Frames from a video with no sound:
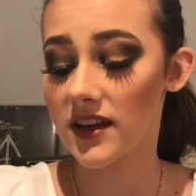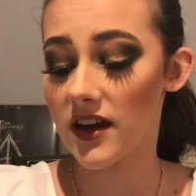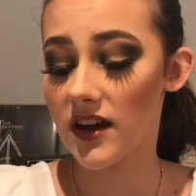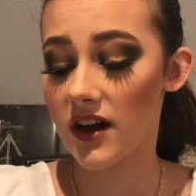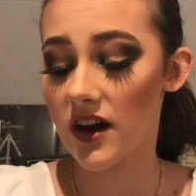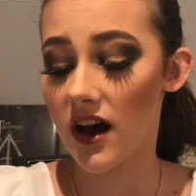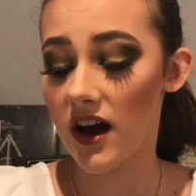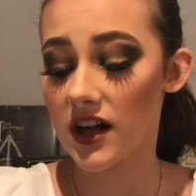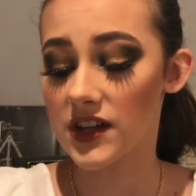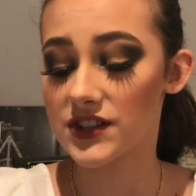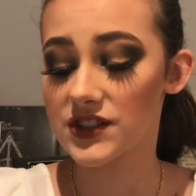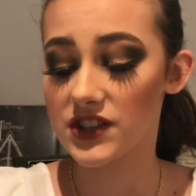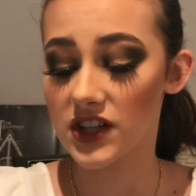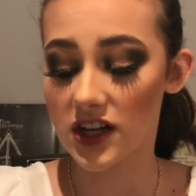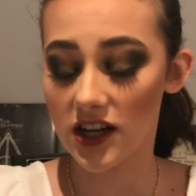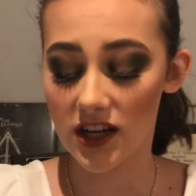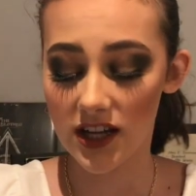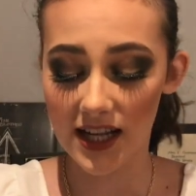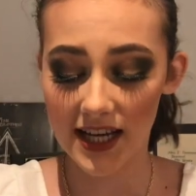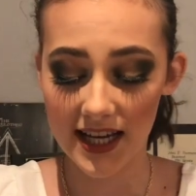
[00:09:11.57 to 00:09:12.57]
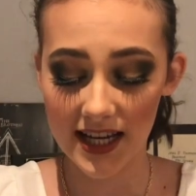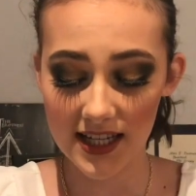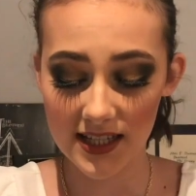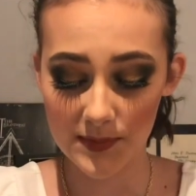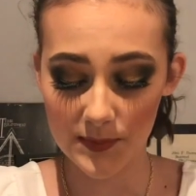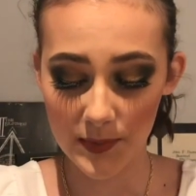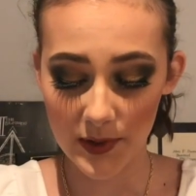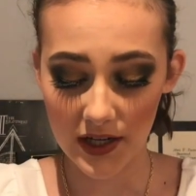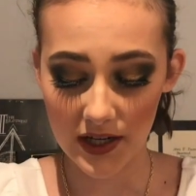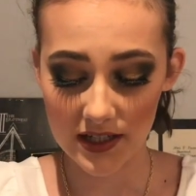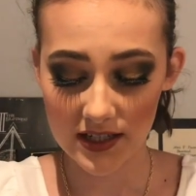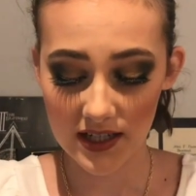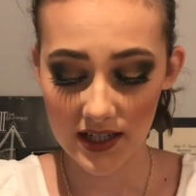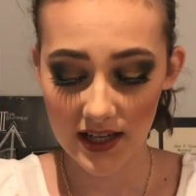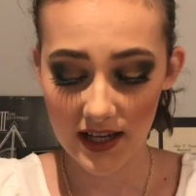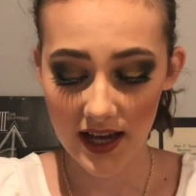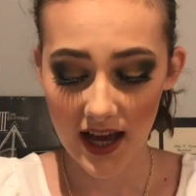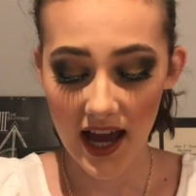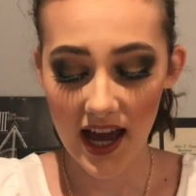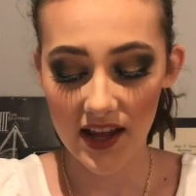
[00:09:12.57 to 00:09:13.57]
a chocolate, but
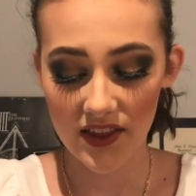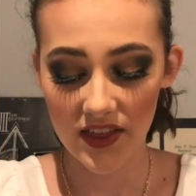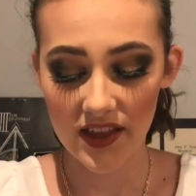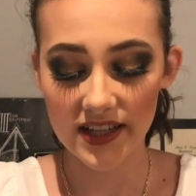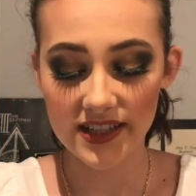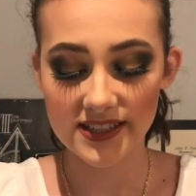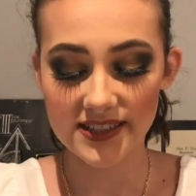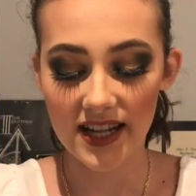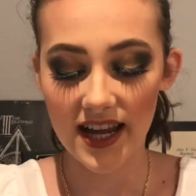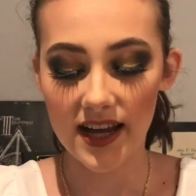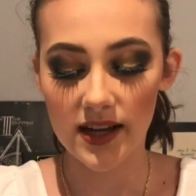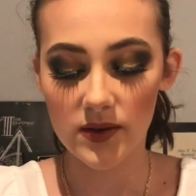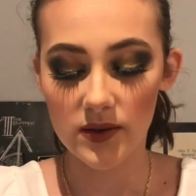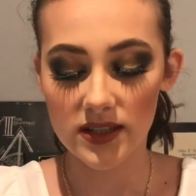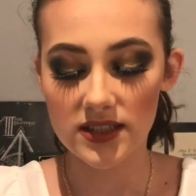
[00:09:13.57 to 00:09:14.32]
I think it's like,